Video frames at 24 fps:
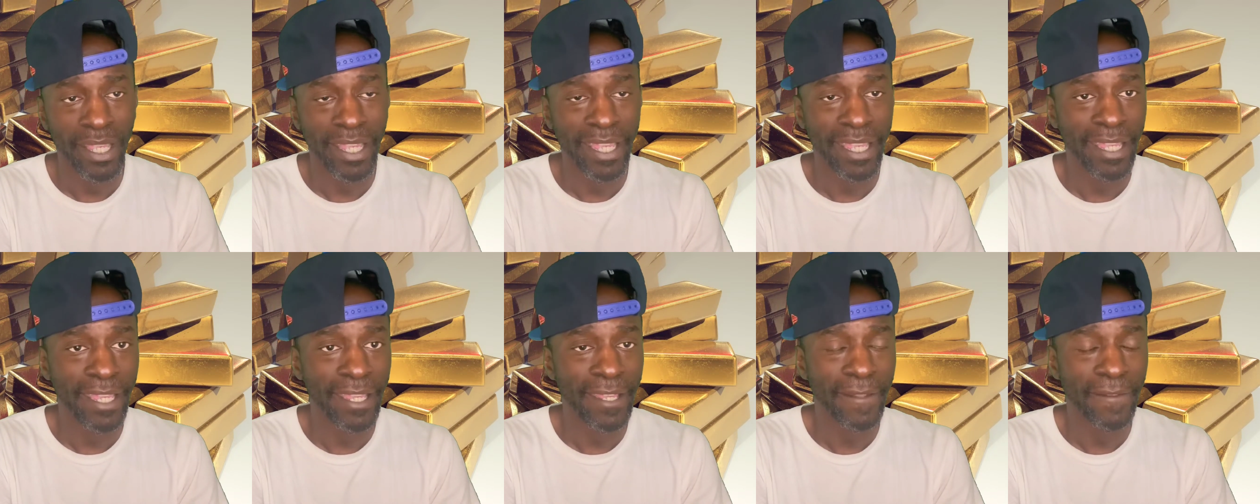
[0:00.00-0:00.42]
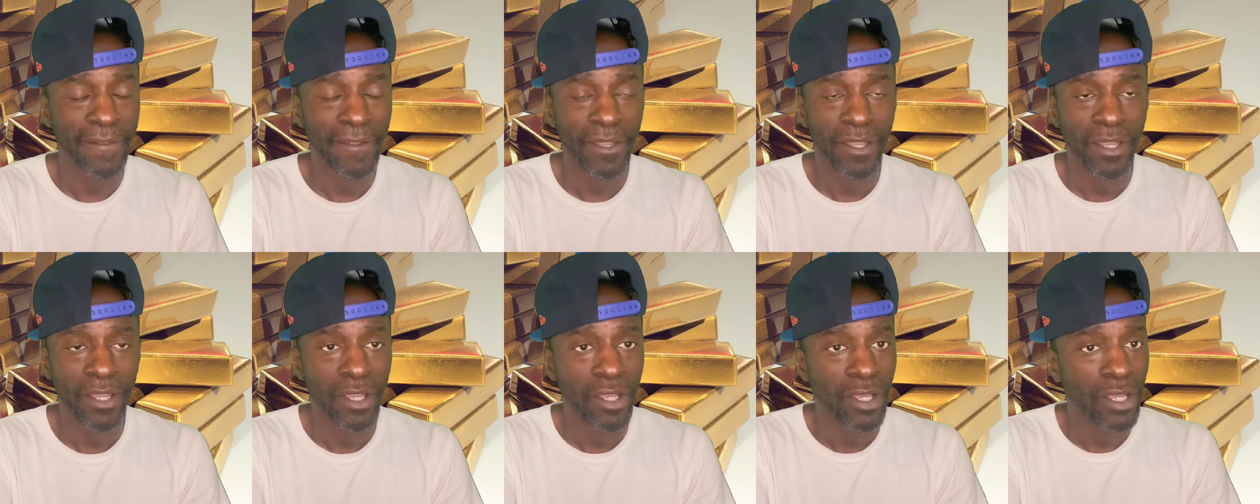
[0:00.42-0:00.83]
And
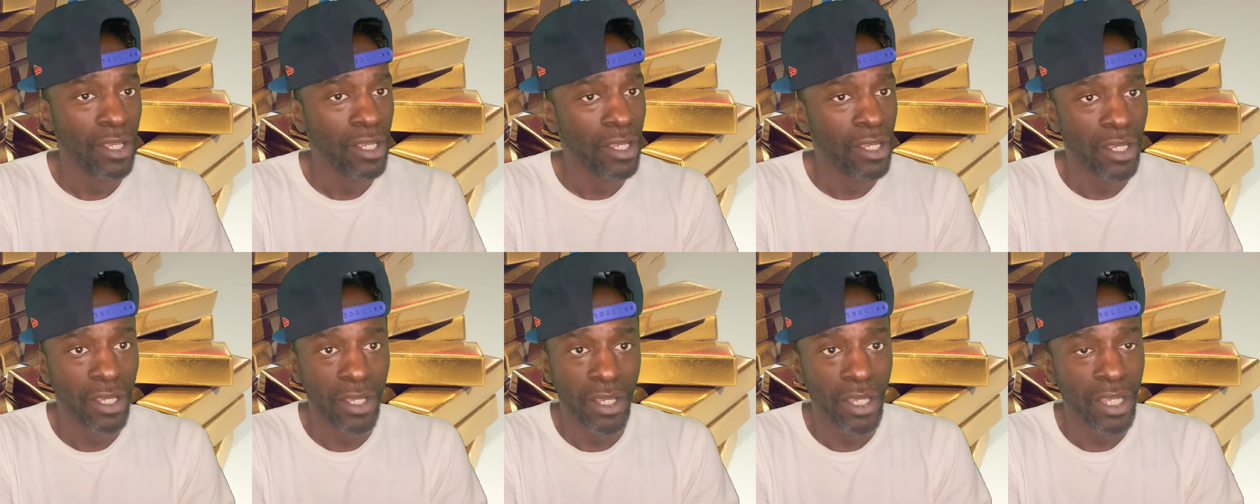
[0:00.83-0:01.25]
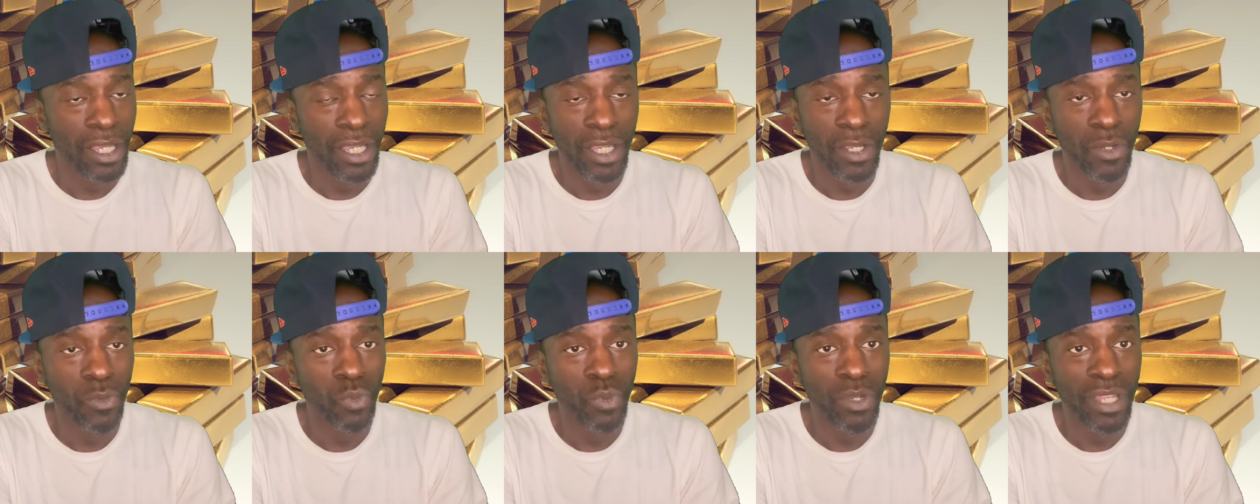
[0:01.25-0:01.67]

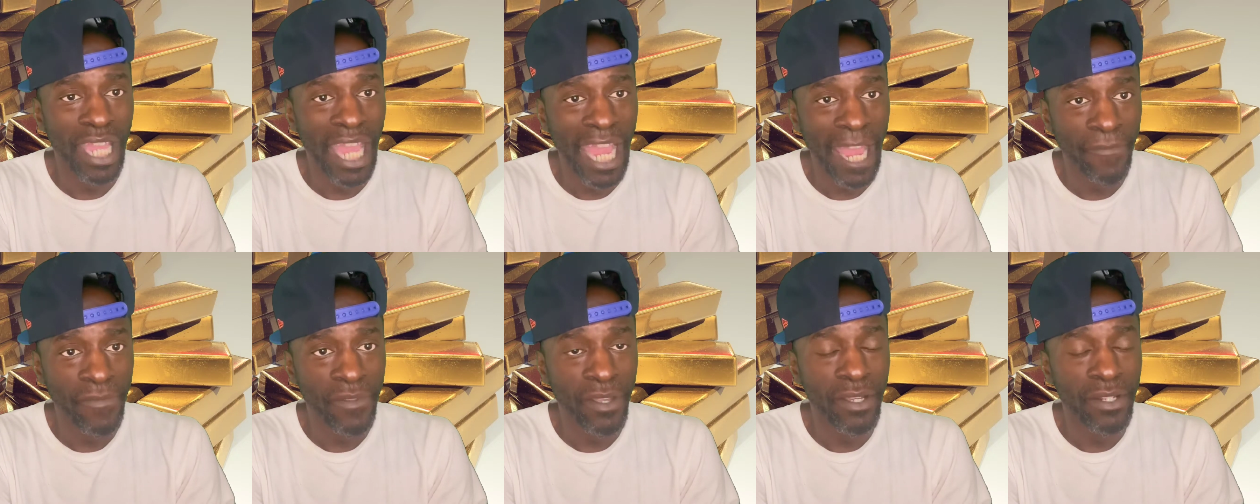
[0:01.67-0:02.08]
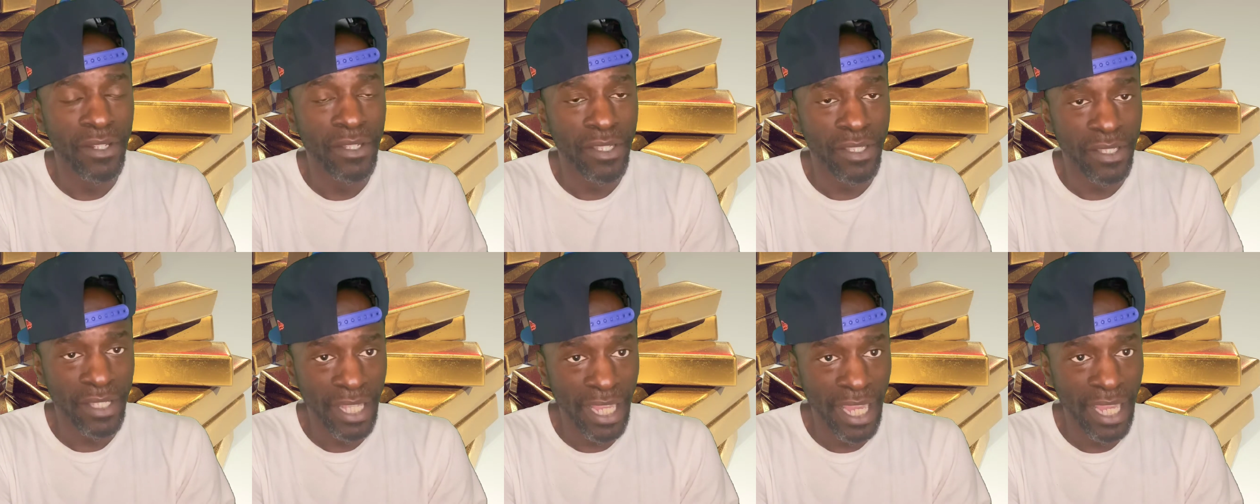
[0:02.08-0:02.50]
we have to
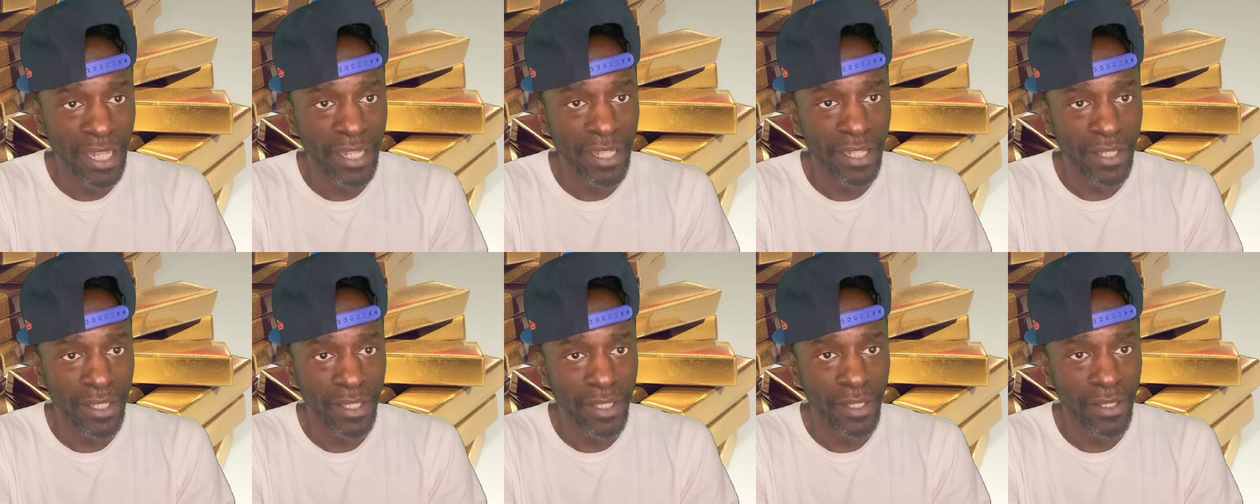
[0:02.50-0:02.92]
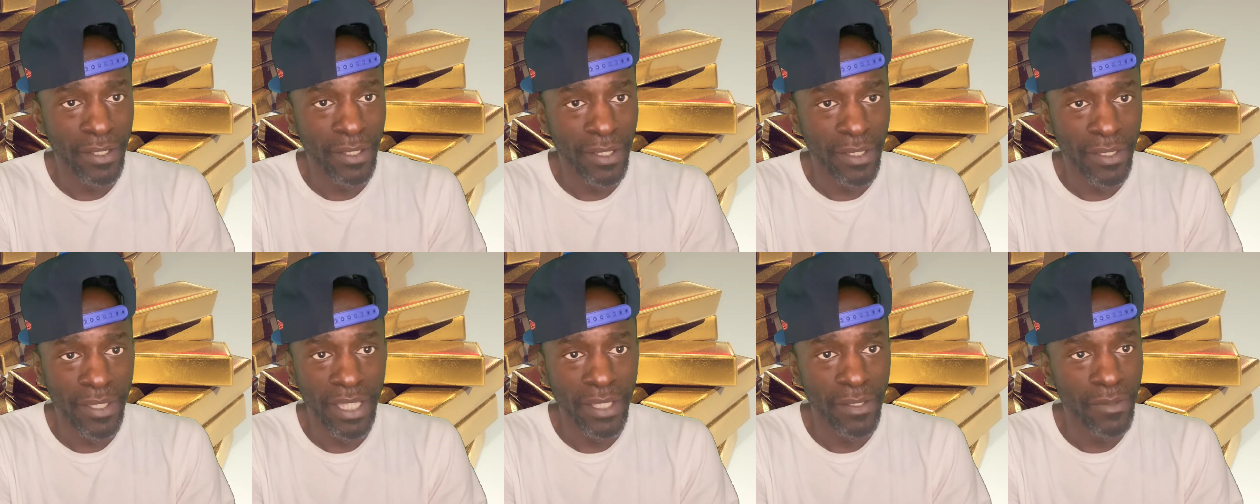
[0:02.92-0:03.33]
understand this.
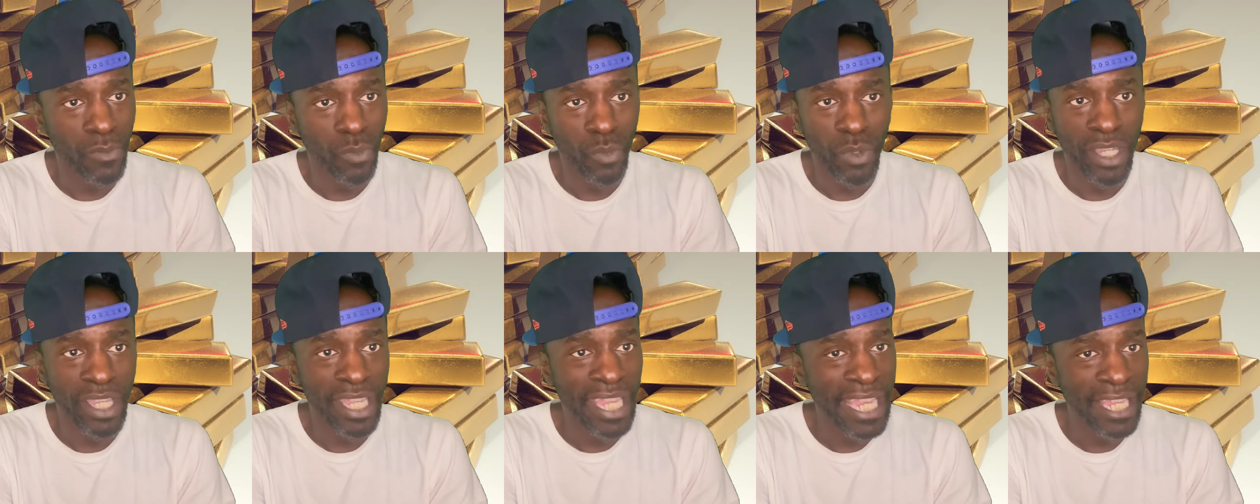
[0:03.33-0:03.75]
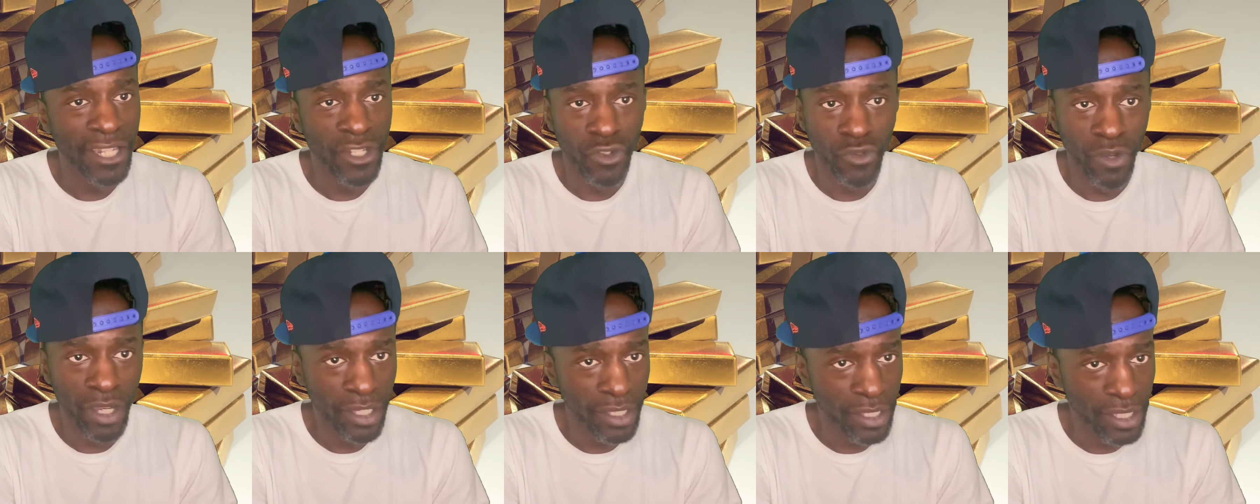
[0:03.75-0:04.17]
We
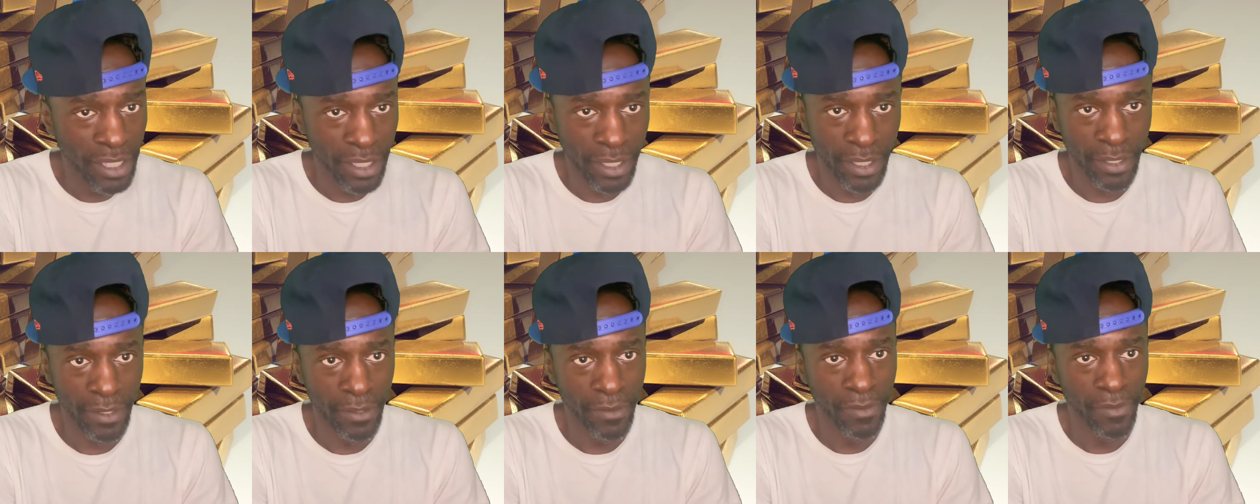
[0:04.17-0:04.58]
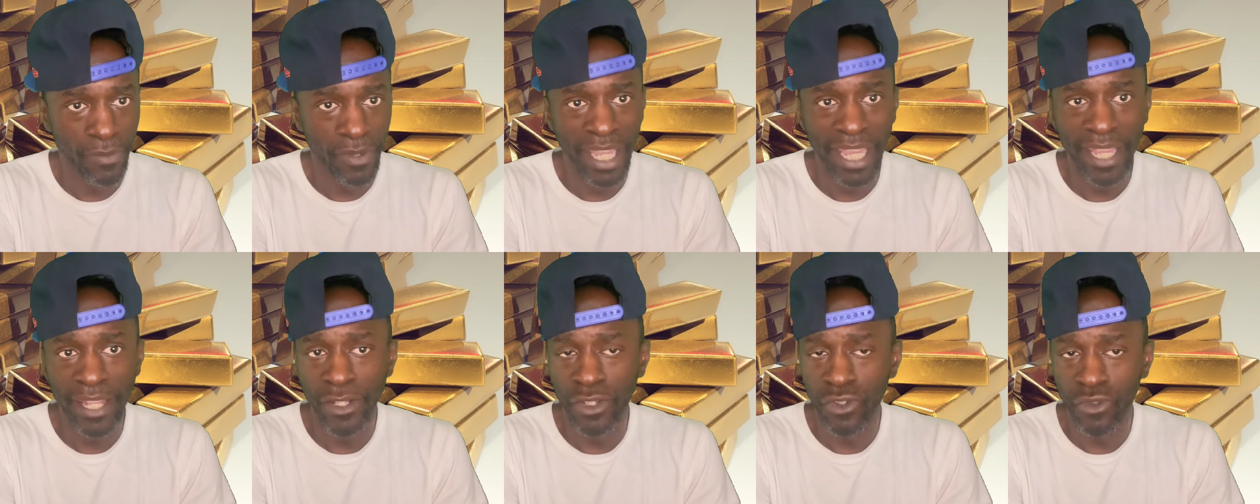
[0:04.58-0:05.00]
can't trust this.
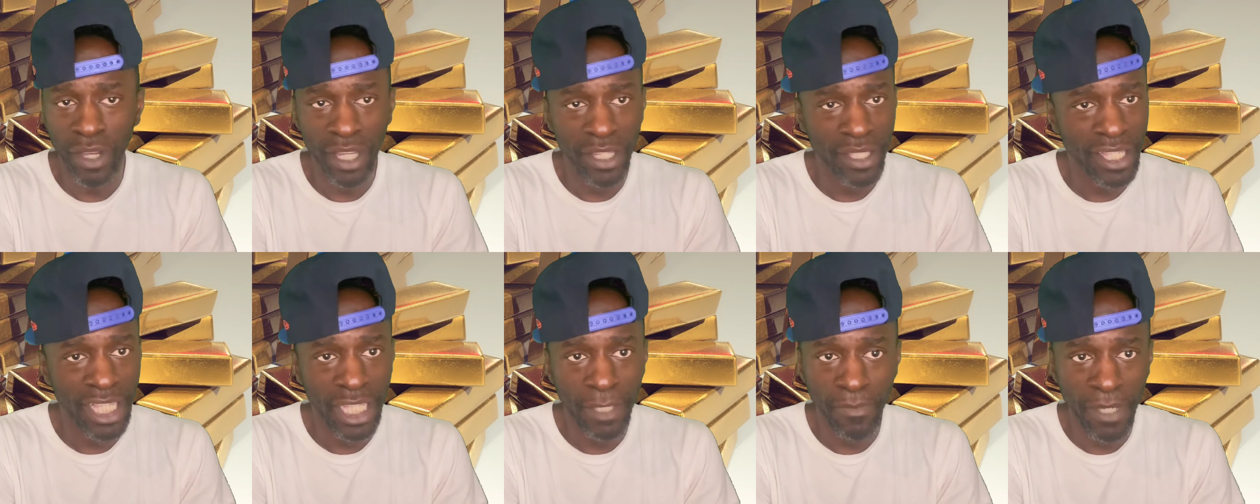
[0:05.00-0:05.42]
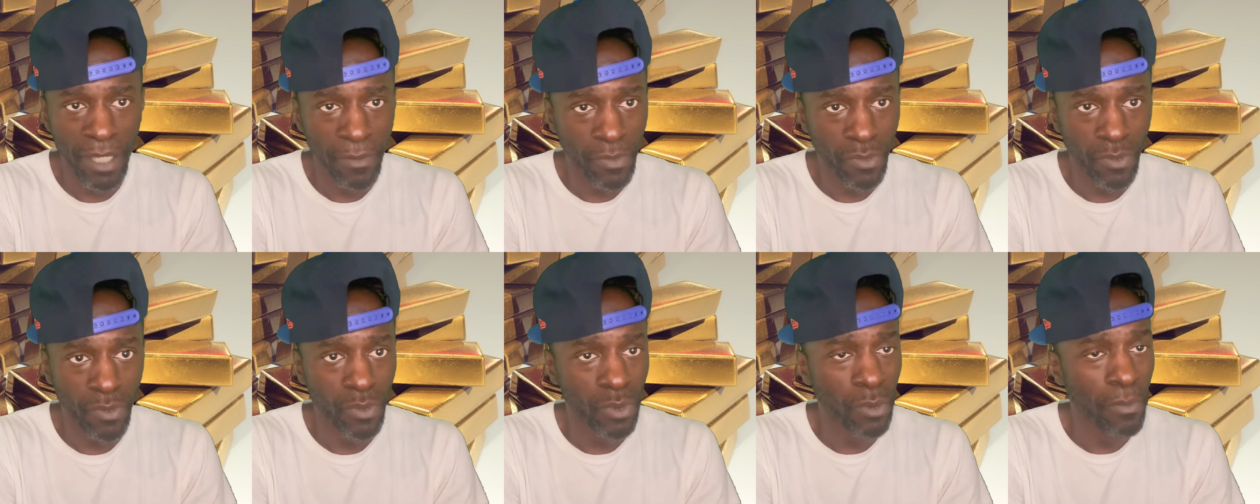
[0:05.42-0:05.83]
You can't trust these
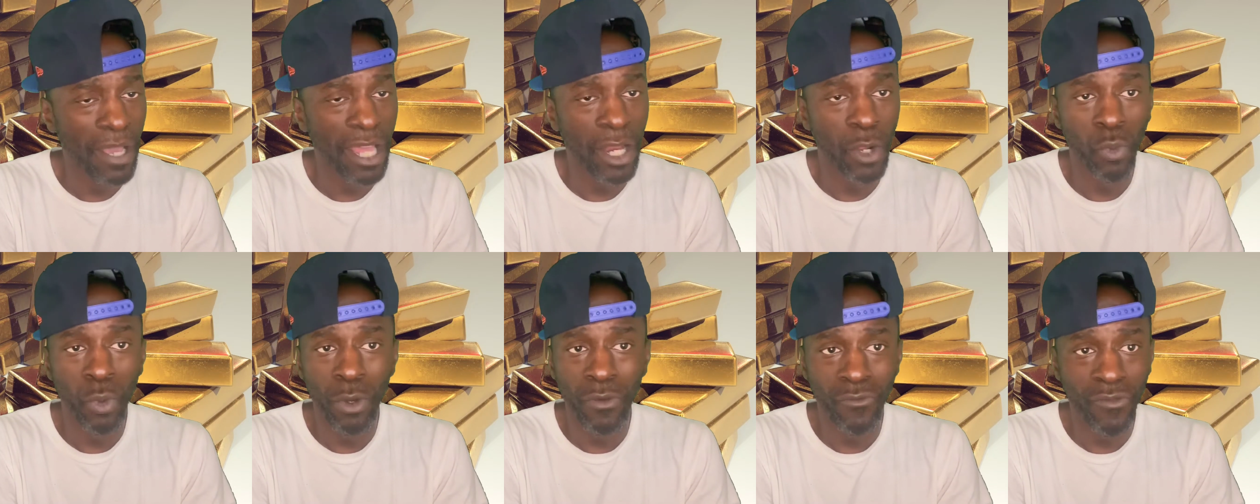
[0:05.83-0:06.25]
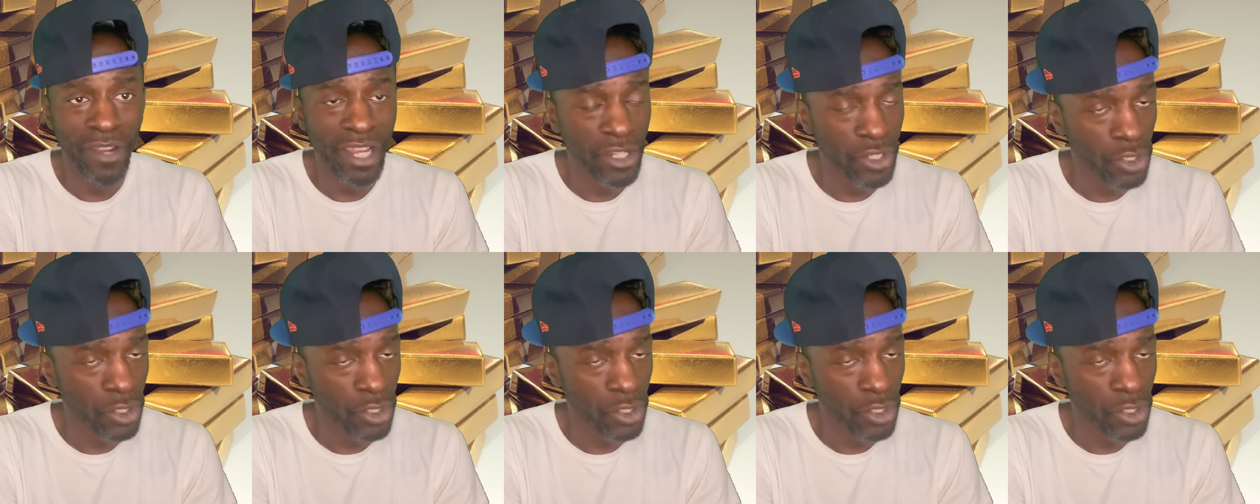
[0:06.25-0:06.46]
people, no matter what